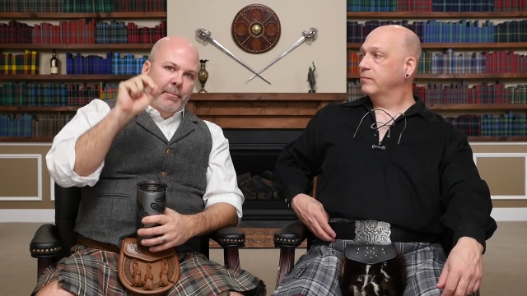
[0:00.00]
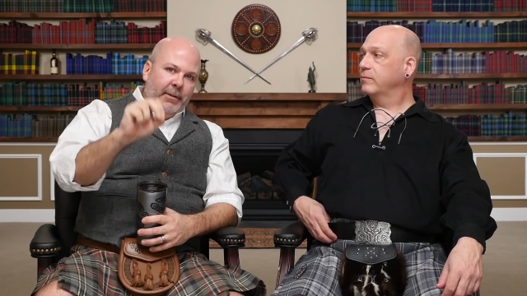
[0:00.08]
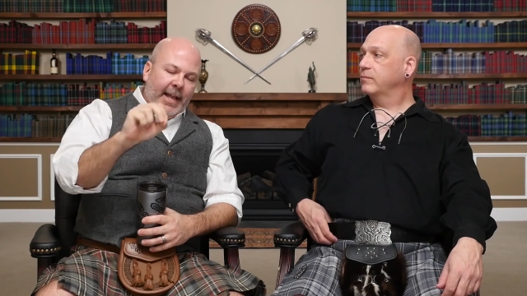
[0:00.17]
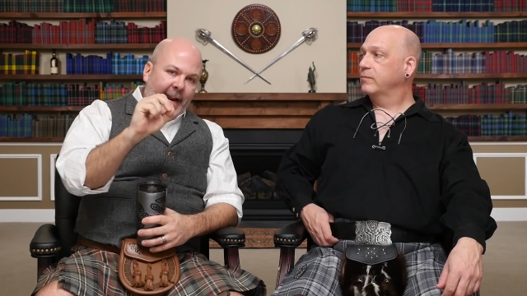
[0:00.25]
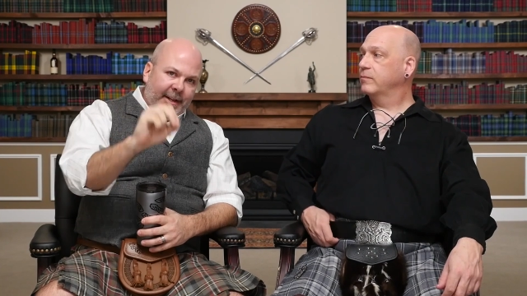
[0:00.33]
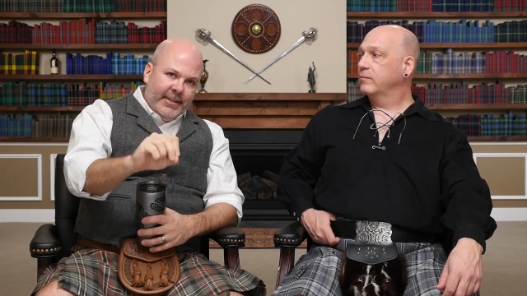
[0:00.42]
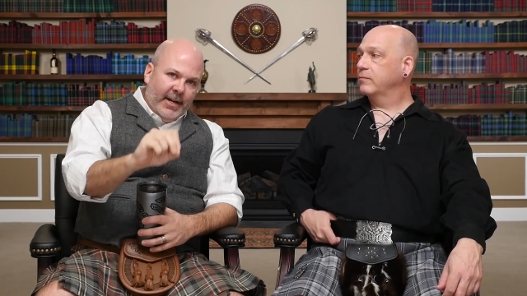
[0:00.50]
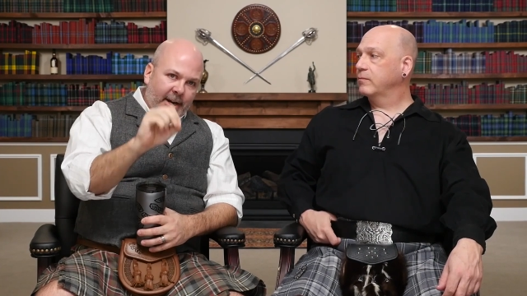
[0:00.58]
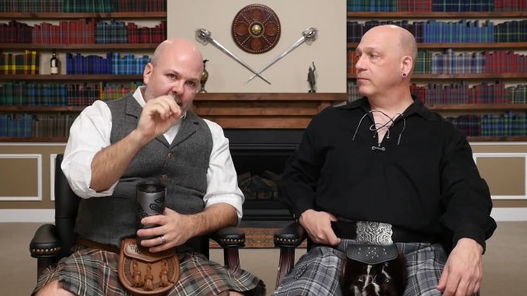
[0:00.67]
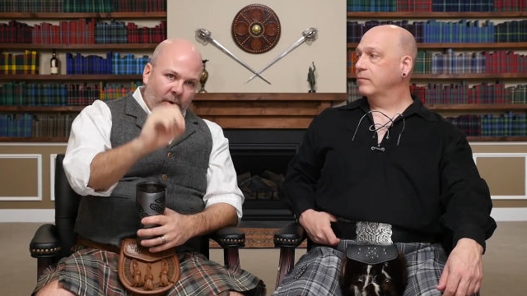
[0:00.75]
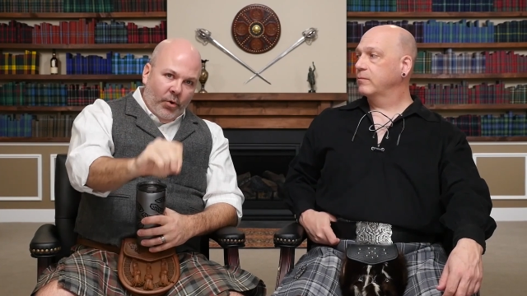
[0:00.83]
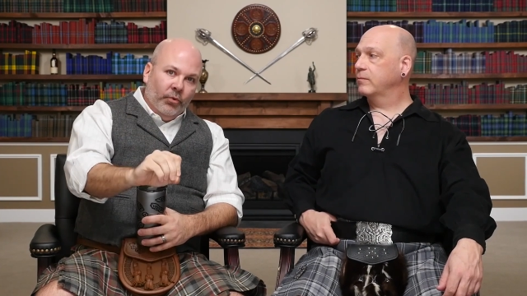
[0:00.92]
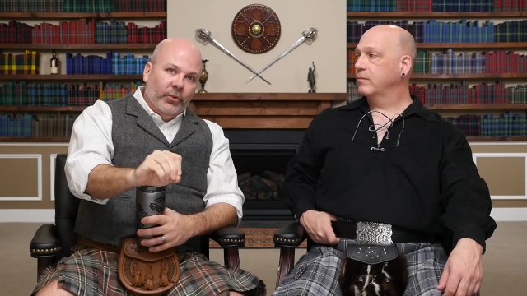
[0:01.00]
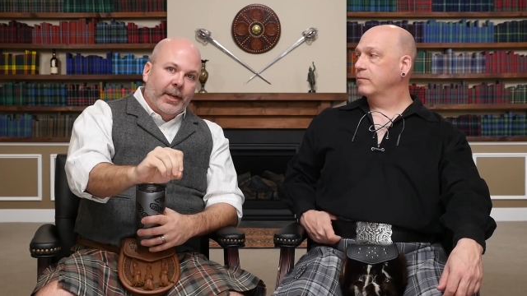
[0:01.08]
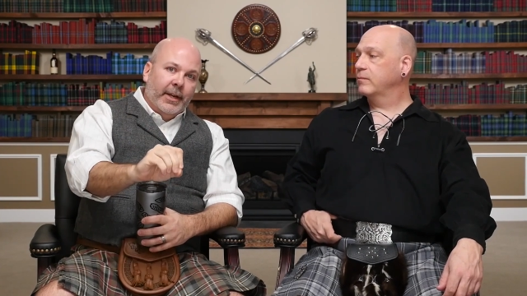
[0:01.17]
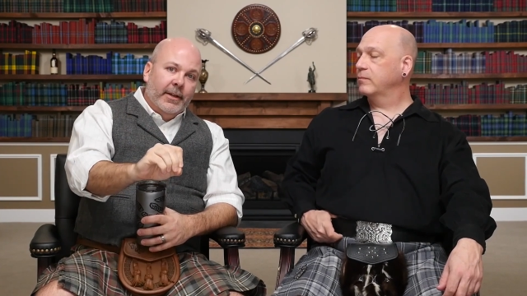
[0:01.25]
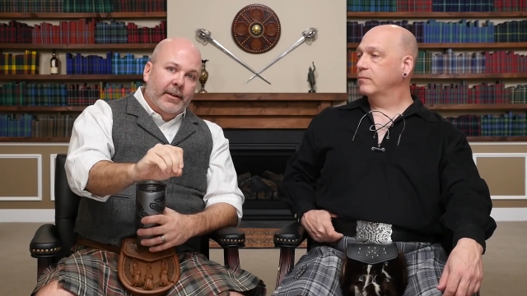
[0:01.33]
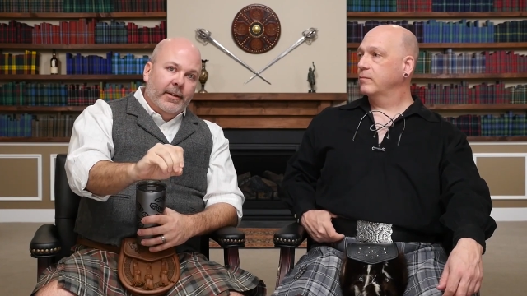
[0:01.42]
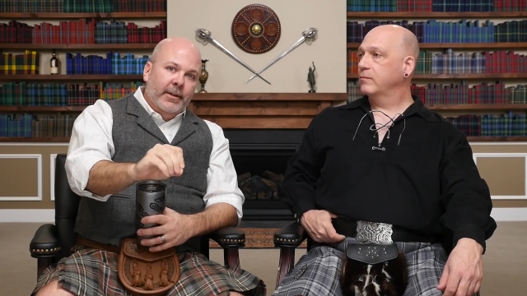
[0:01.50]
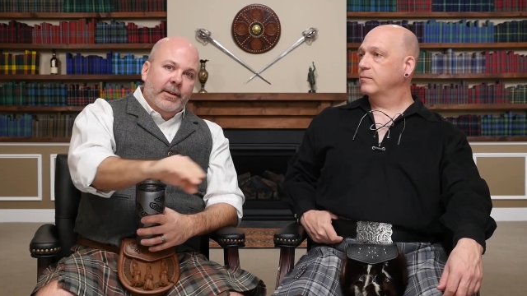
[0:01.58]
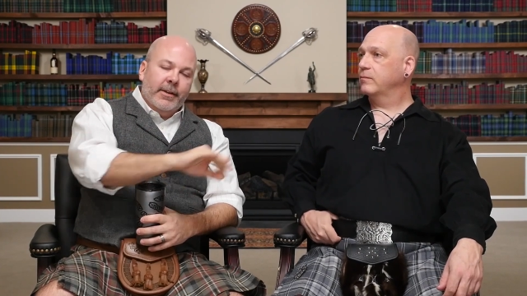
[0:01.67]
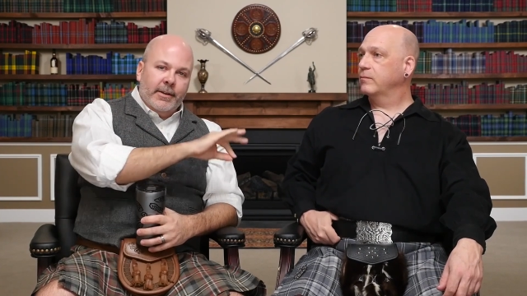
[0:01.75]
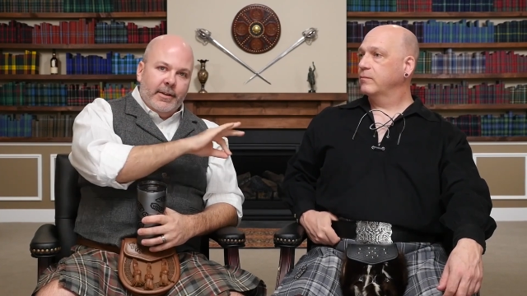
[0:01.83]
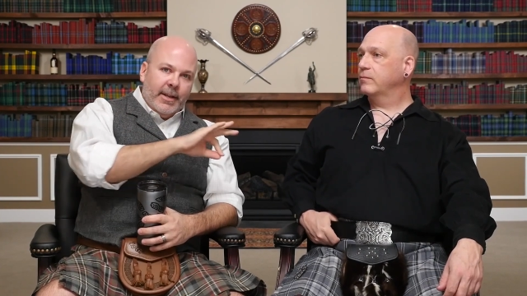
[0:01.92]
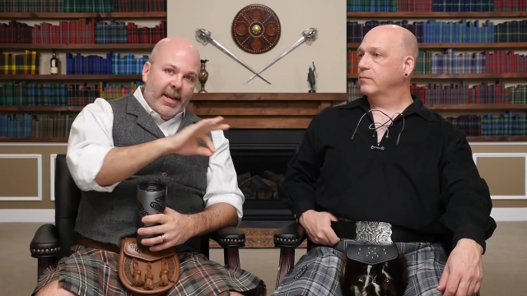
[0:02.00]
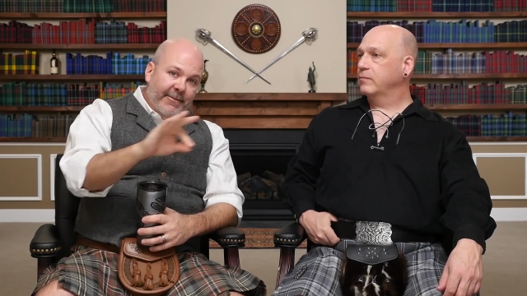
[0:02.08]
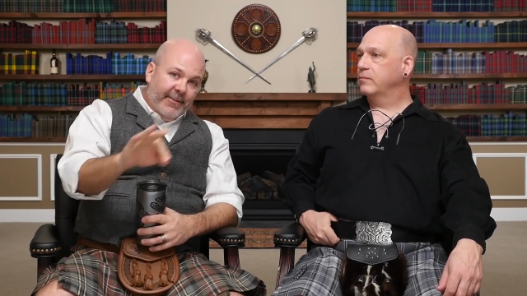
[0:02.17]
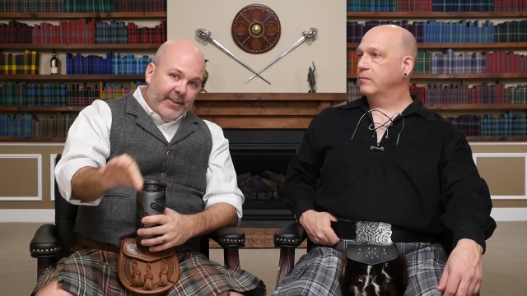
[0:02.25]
Speaker 1: black tie only. If